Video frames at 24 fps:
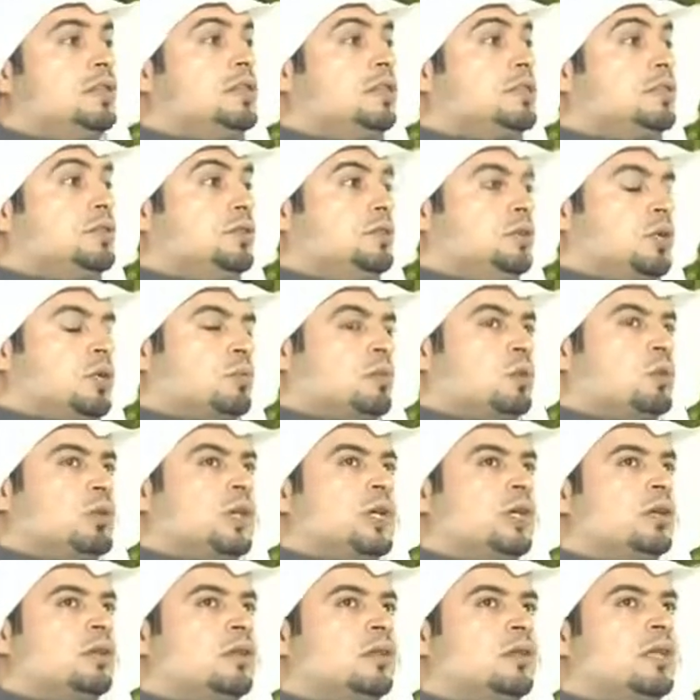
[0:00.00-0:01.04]
this is normal. We
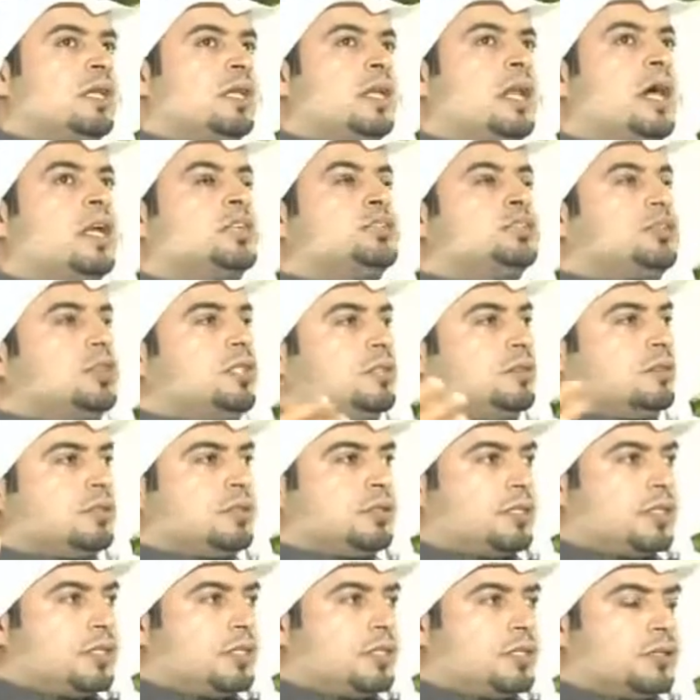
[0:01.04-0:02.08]
call it the natural
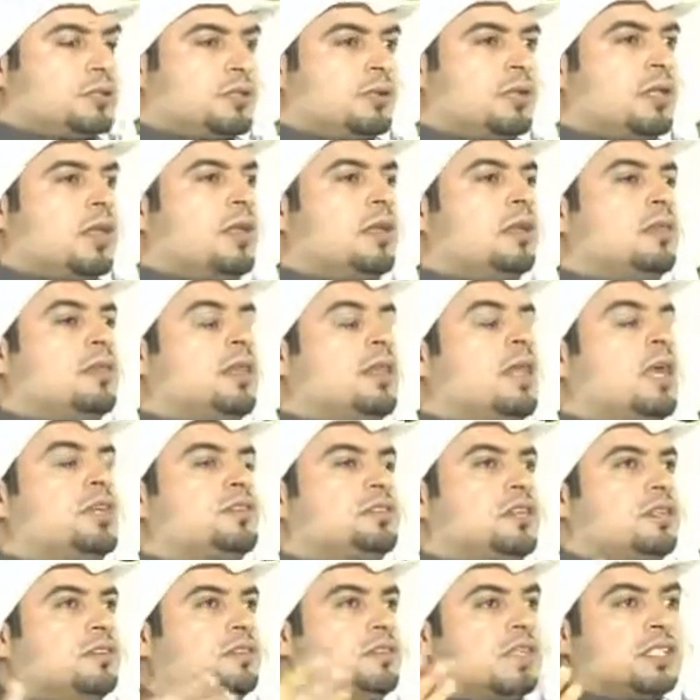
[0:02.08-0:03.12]
stress, the
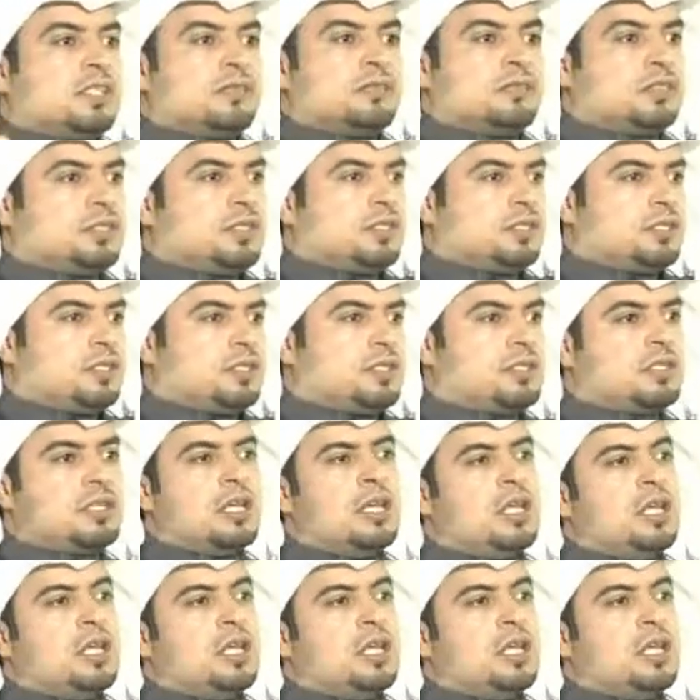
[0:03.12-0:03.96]
natural effect of stress. This is